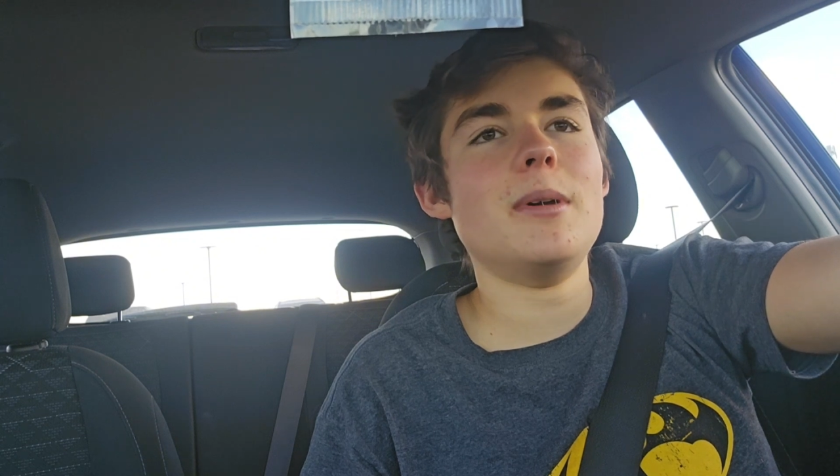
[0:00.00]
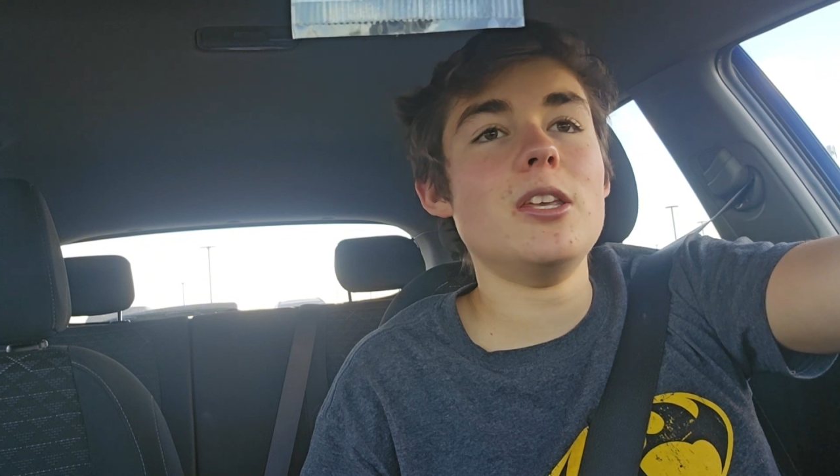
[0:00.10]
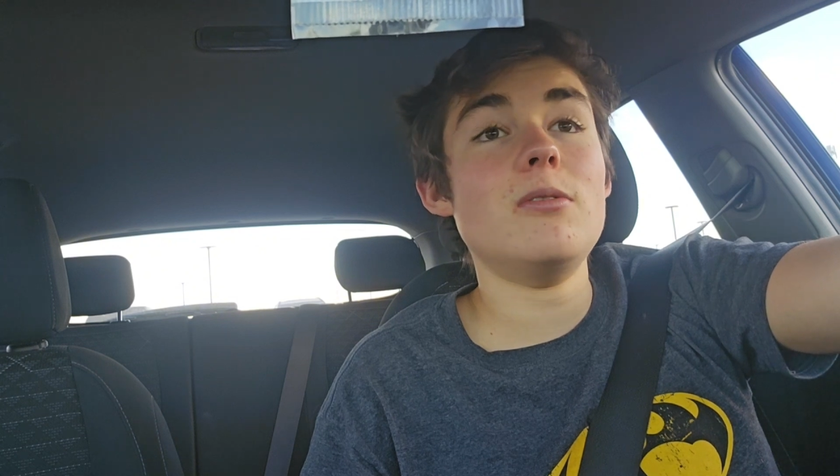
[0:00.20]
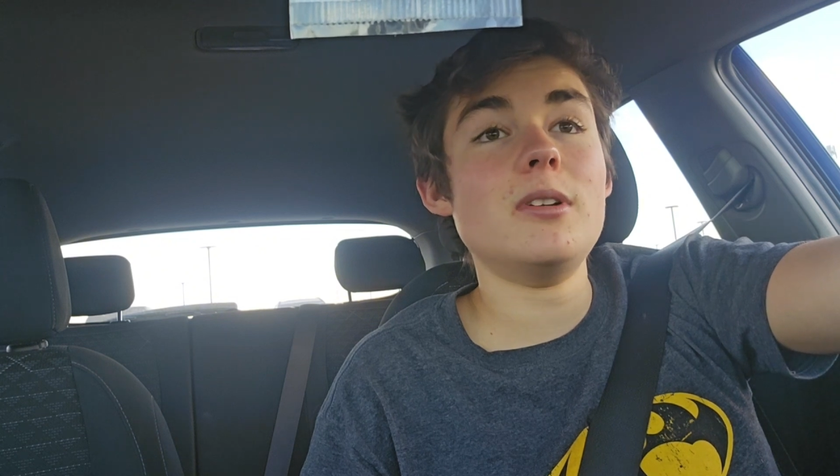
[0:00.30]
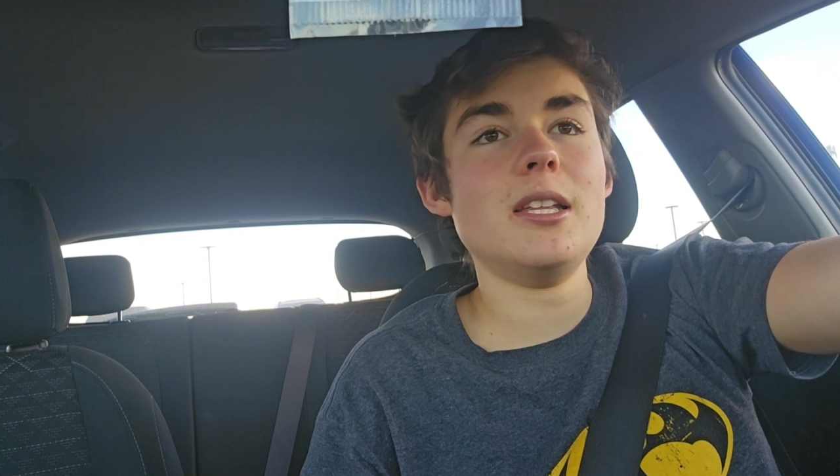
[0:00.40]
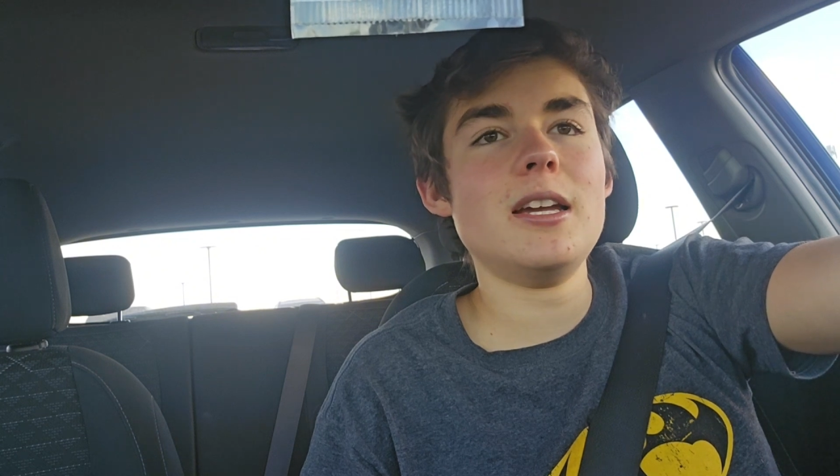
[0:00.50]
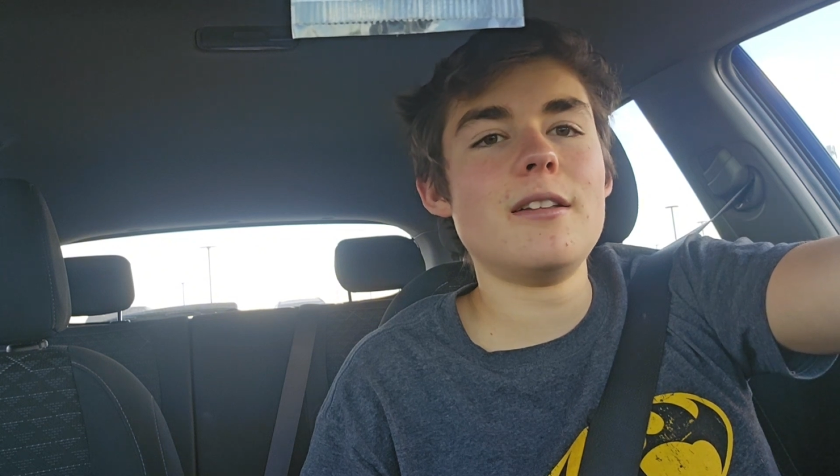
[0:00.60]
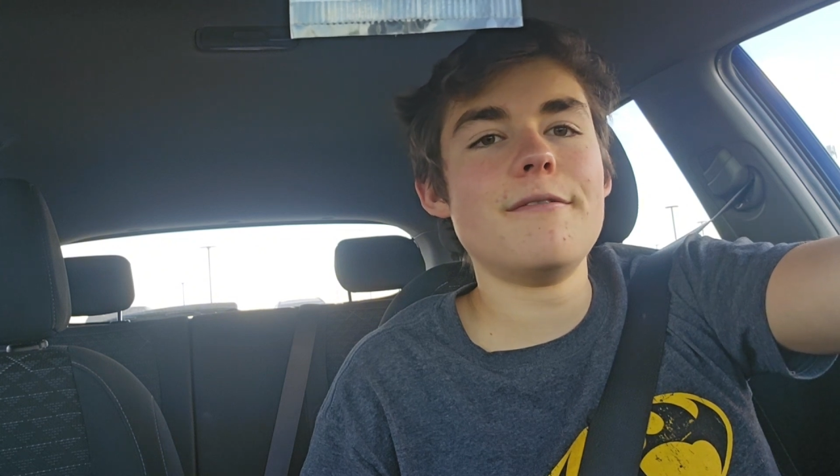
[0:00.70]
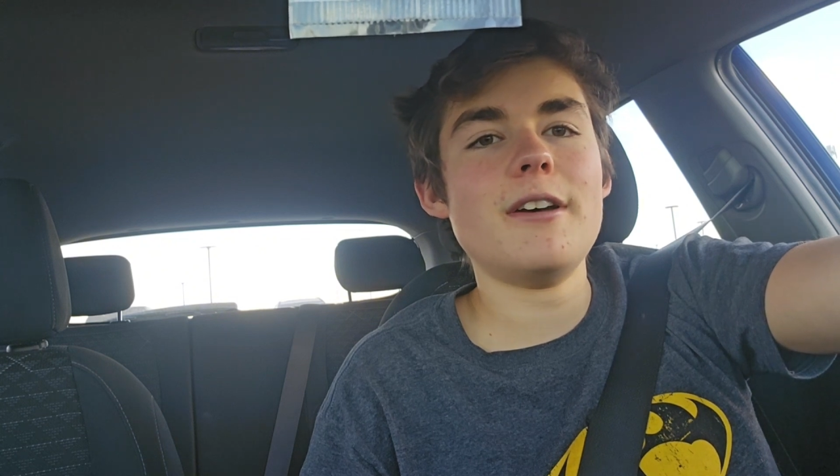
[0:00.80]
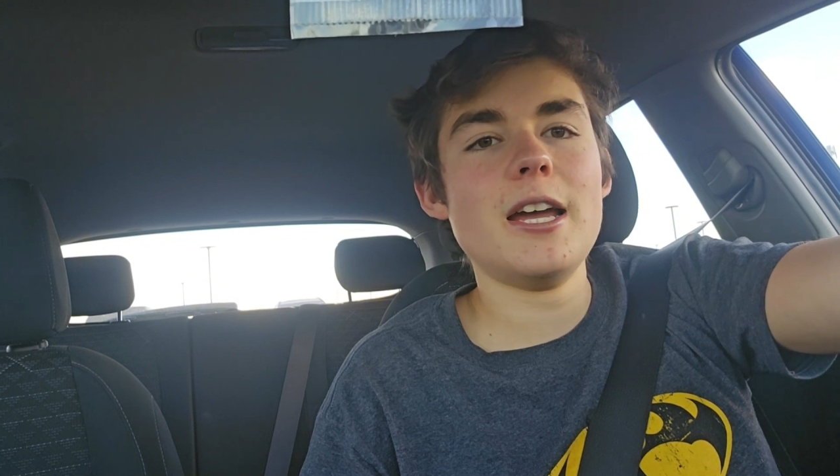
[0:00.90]
but you really got
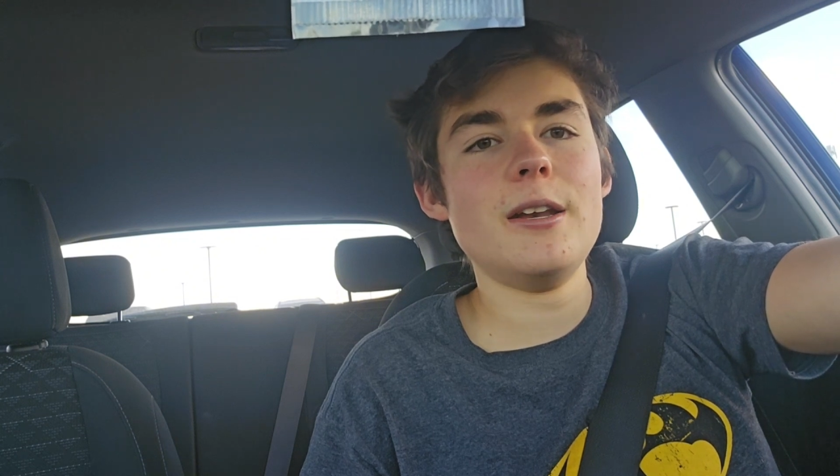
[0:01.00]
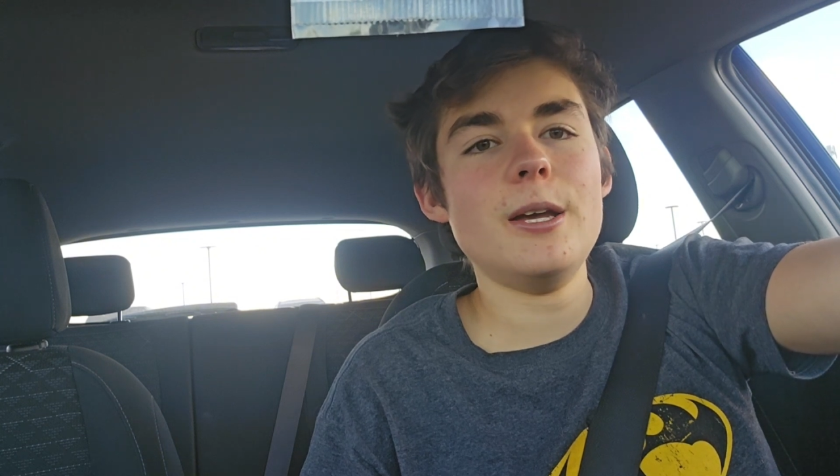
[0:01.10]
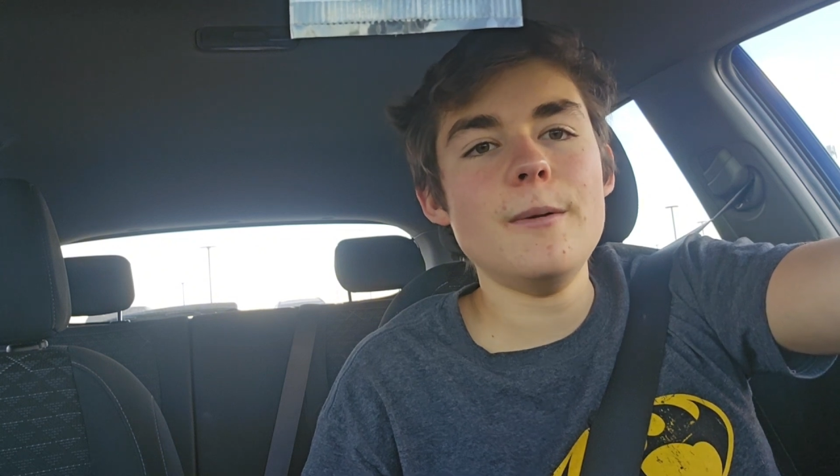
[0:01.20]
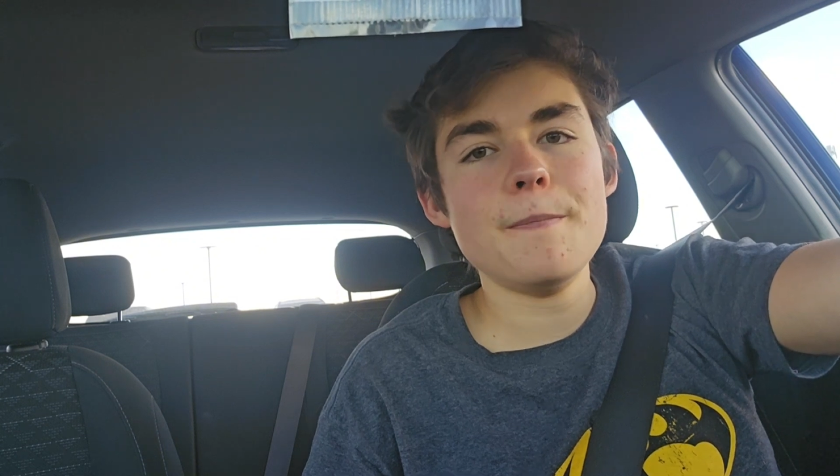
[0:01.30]
to find